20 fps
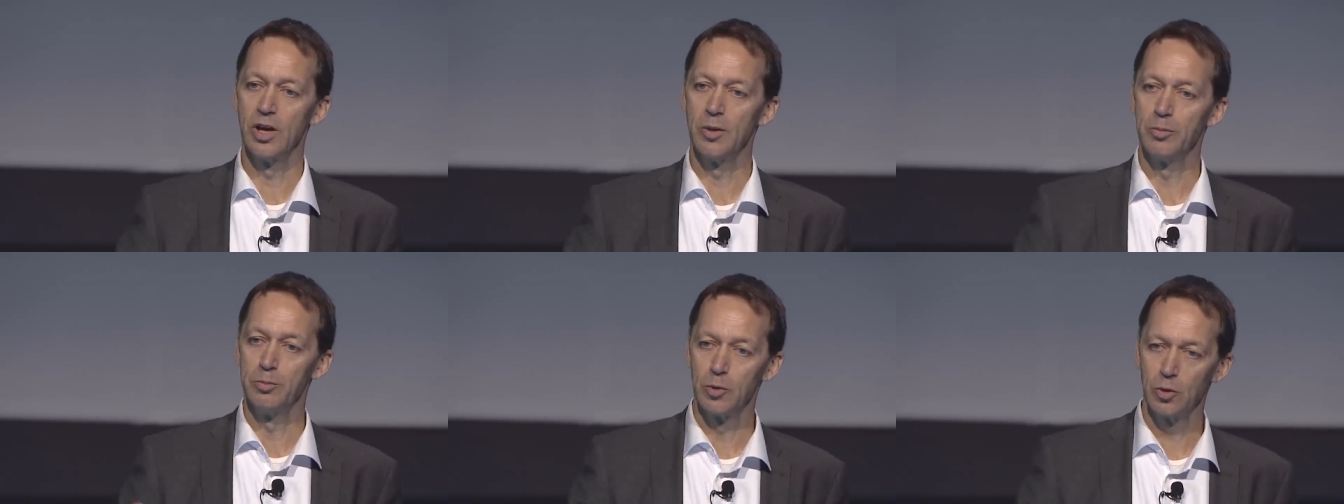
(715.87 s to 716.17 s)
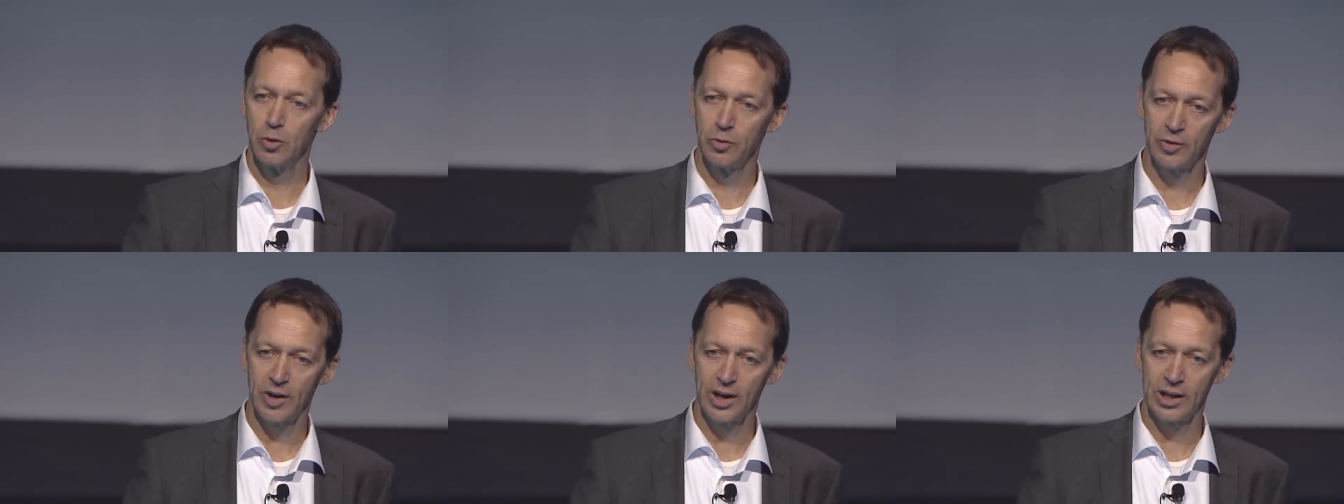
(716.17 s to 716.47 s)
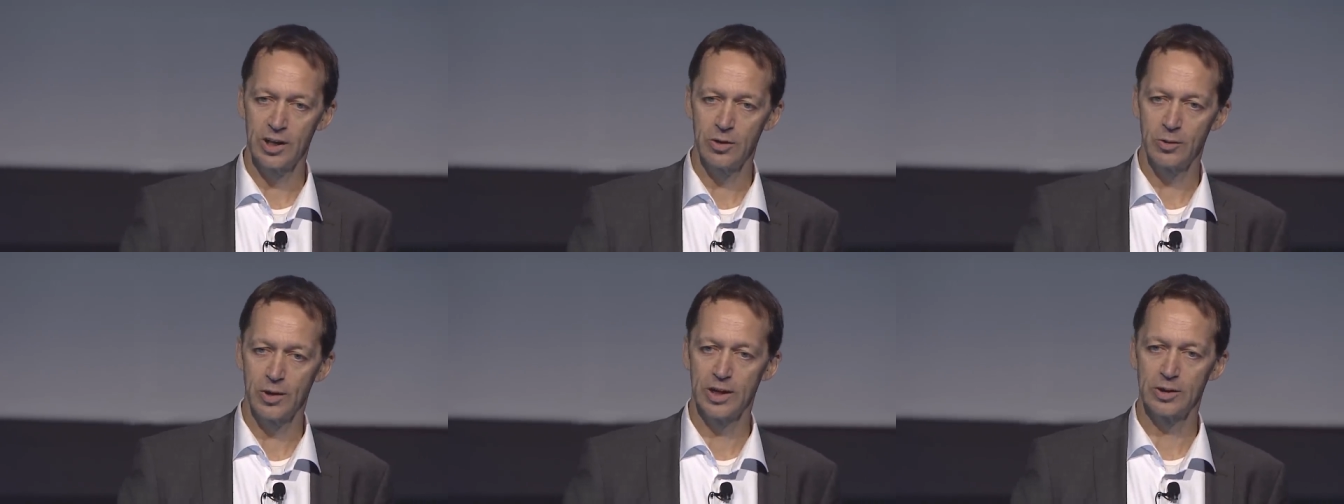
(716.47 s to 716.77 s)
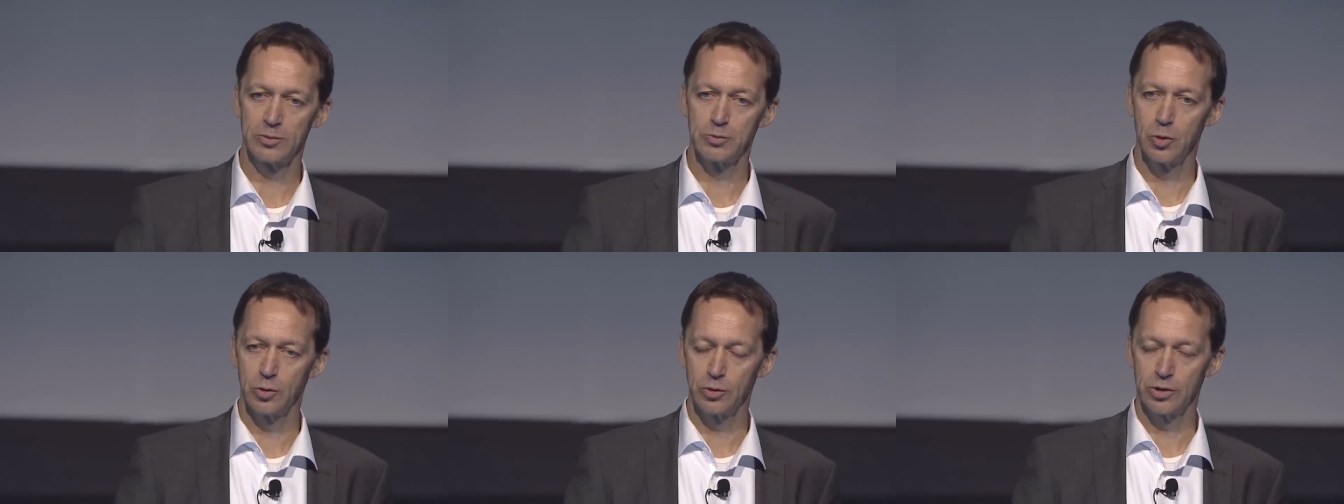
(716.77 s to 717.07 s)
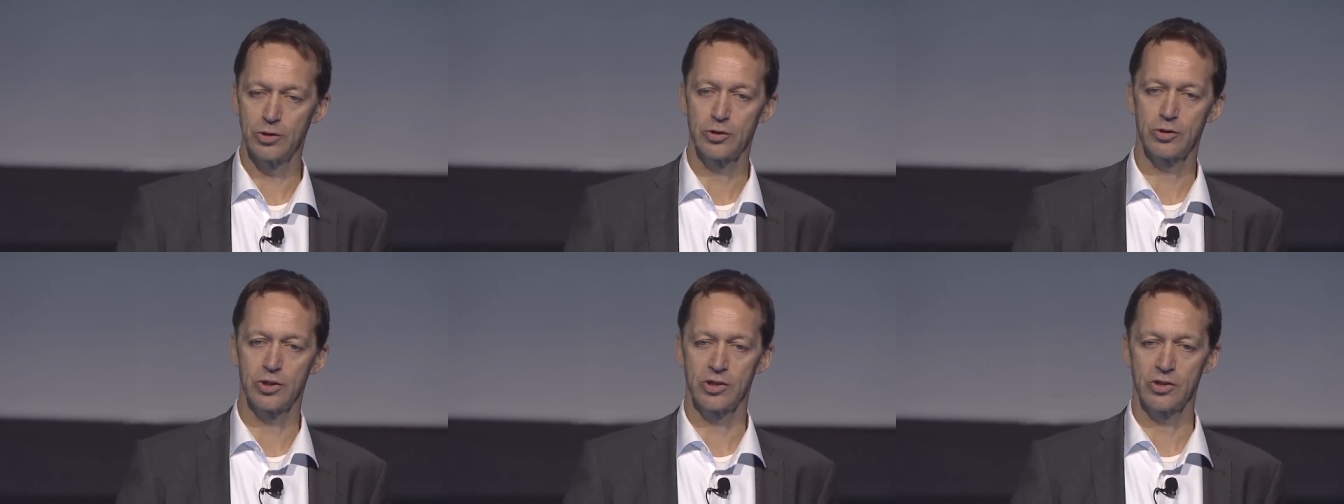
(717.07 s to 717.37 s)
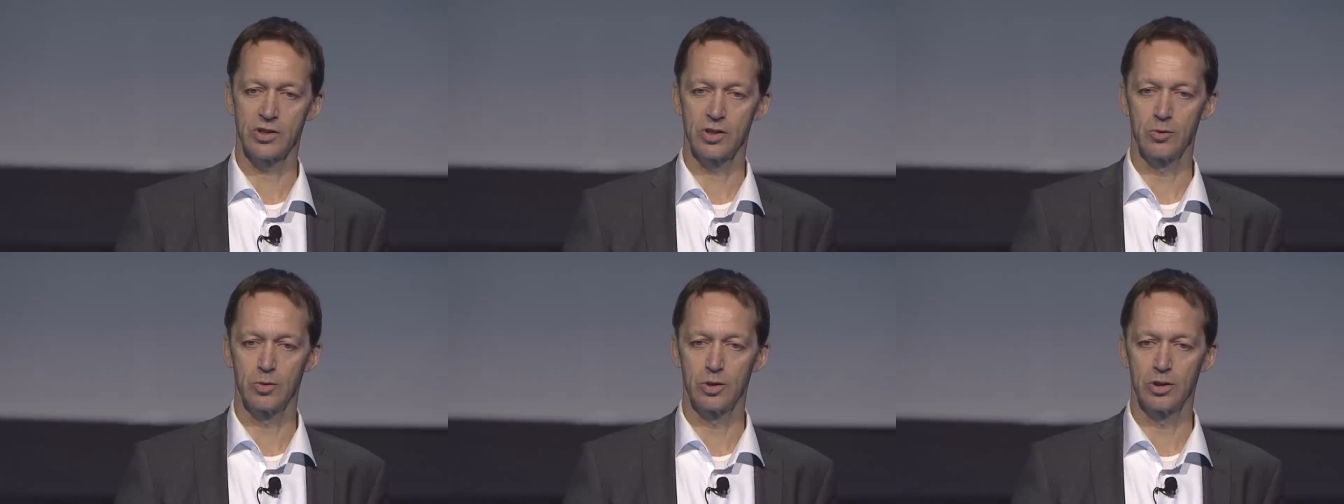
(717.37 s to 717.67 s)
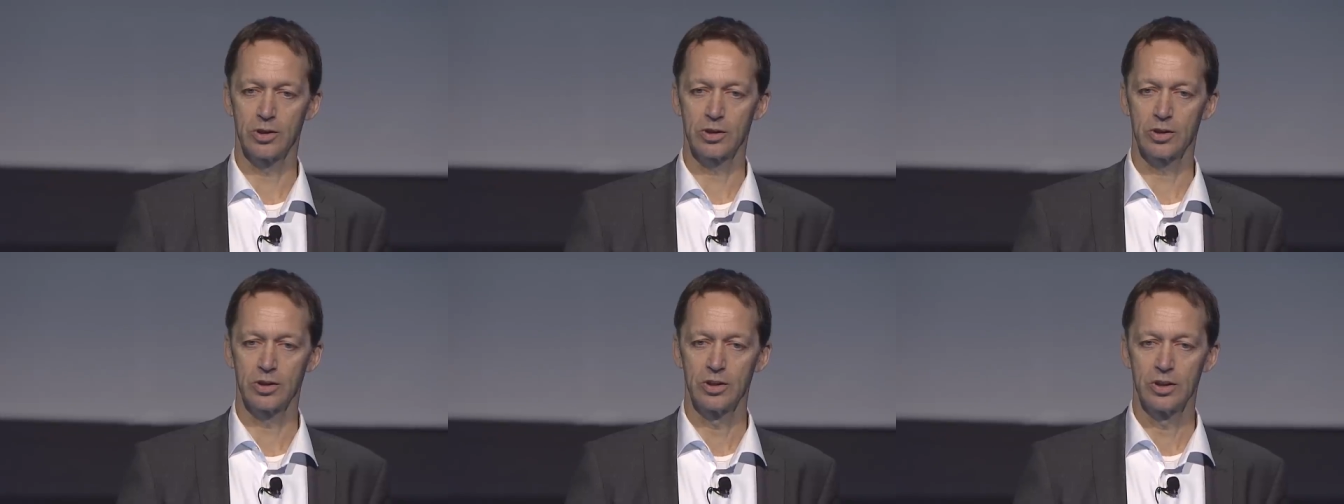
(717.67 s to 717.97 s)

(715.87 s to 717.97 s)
more value-add, more interesting work.